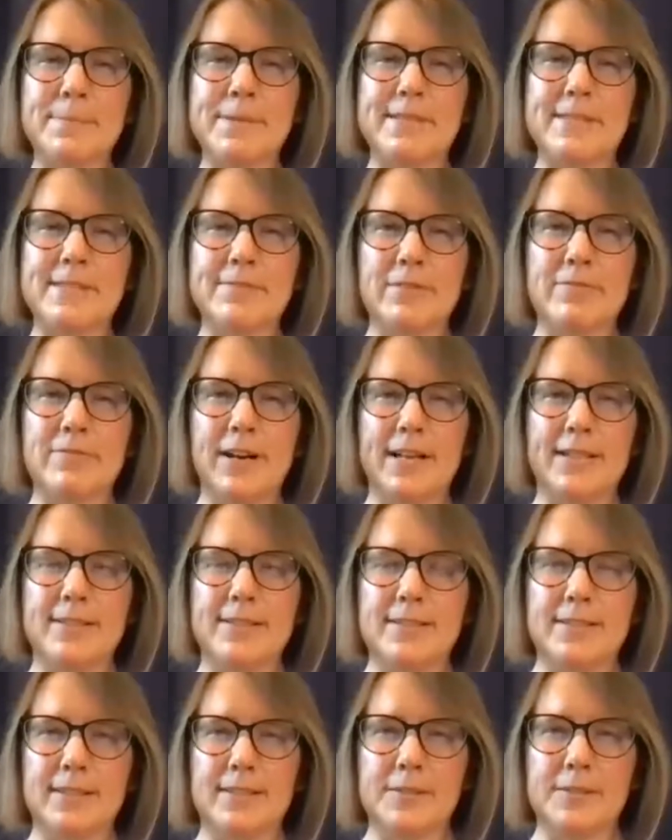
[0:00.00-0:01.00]
piece of
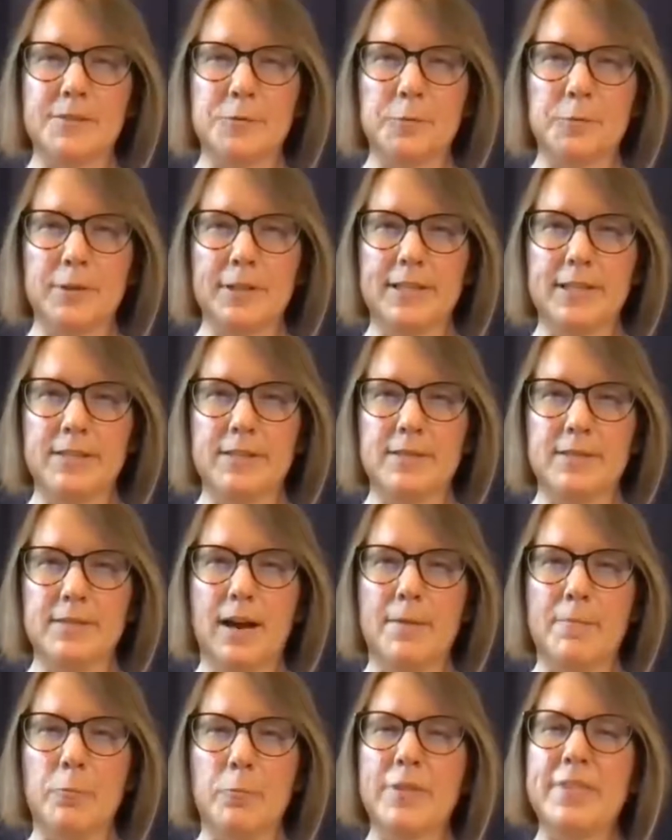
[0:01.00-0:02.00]
advice is really
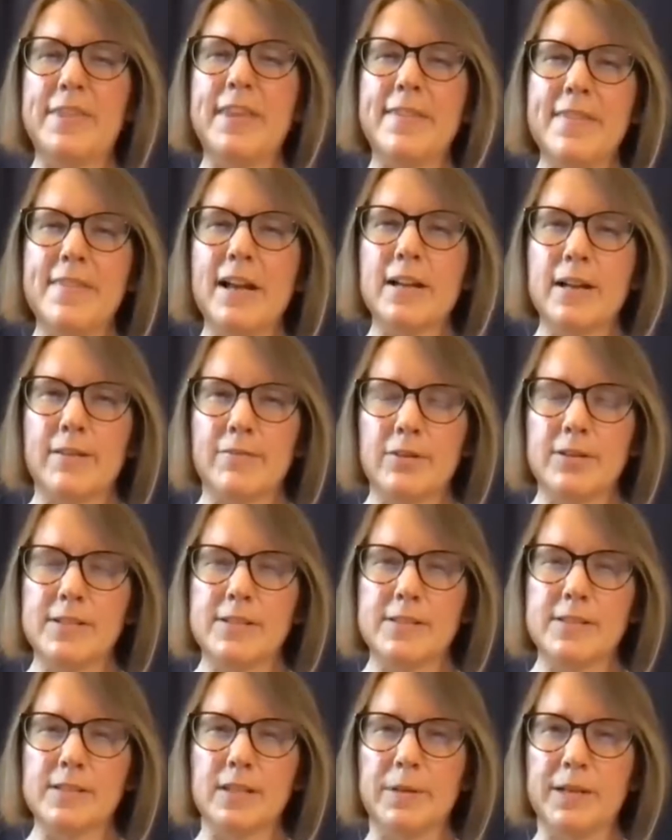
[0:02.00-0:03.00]
within that
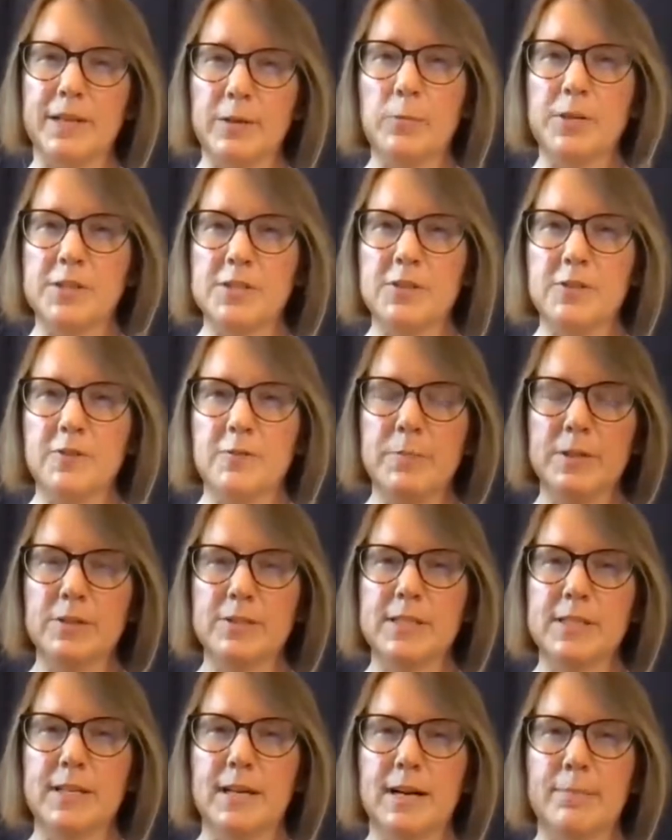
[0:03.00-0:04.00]
governance committee, once you've
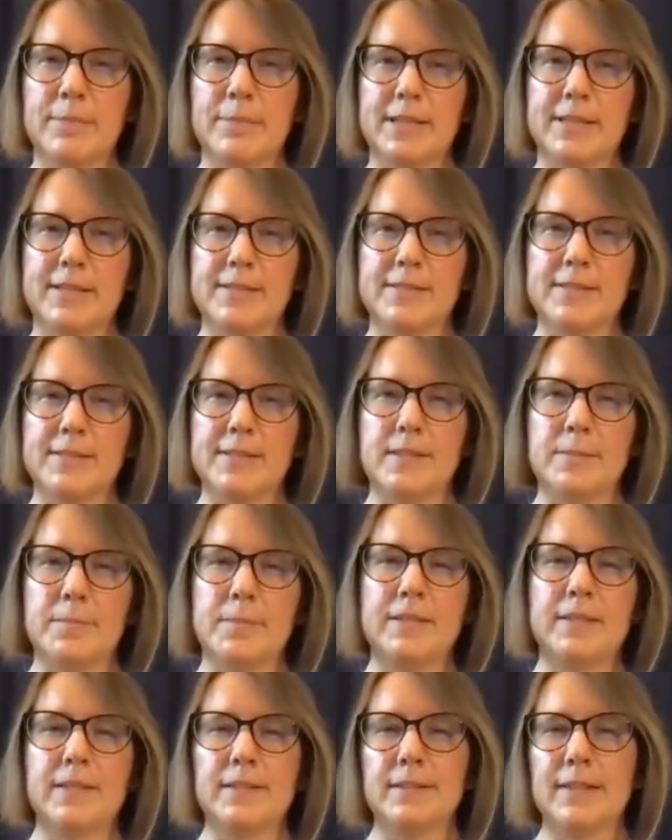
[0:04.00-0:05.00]
built it up, is to be
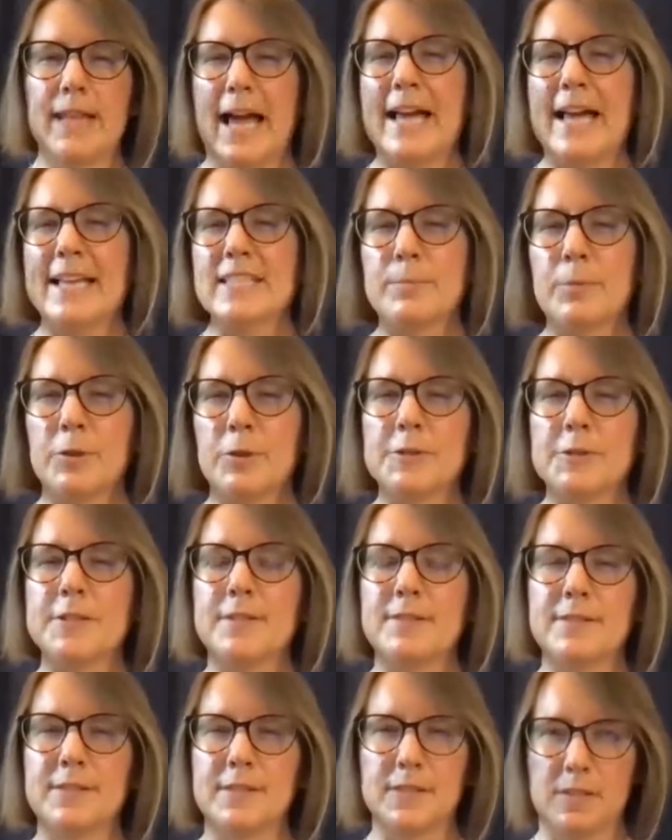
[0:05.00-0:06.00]
the last
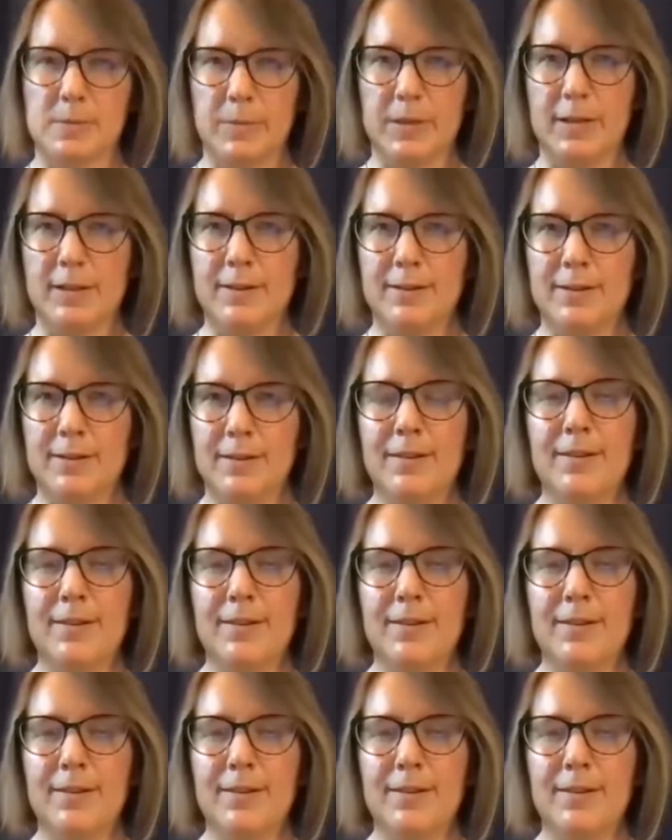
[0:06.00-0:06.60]
person to speak.